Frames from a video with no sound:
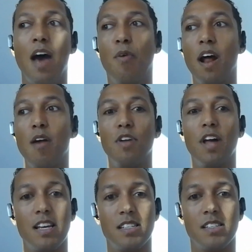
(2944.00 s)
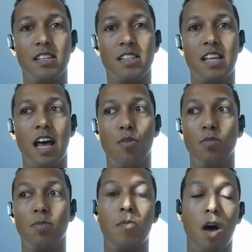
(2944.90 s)
And what I realized is that
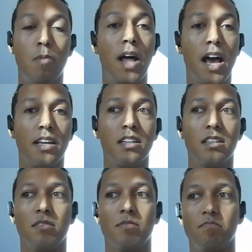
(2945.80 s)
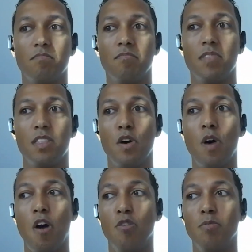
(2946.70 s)
with PML Black, though
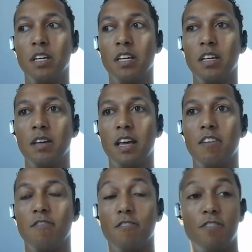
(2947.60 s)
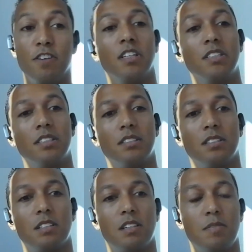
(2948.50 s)
I would be fulfilled
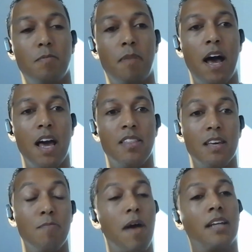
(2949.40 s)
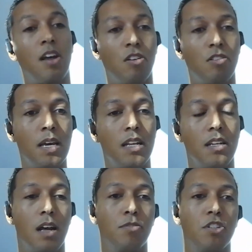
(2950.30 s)
by the impact I would have made,
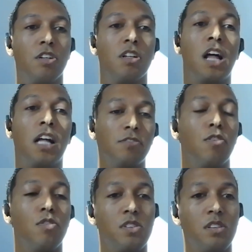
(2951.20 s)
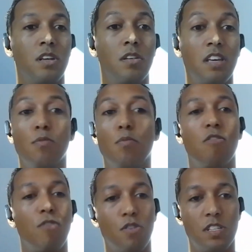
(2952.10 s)
I'm sure lots of folks, even more
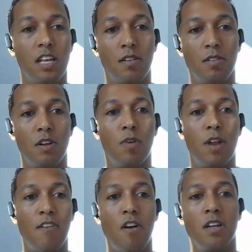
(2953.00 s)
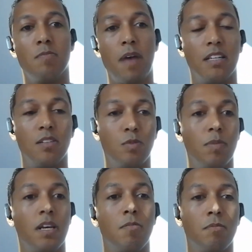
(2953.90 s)
folks than what I've already impacted, would
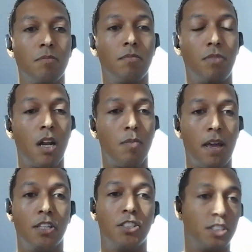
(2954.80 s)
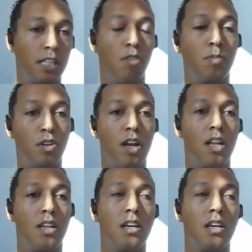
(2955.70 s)
become product managers, and that would be great.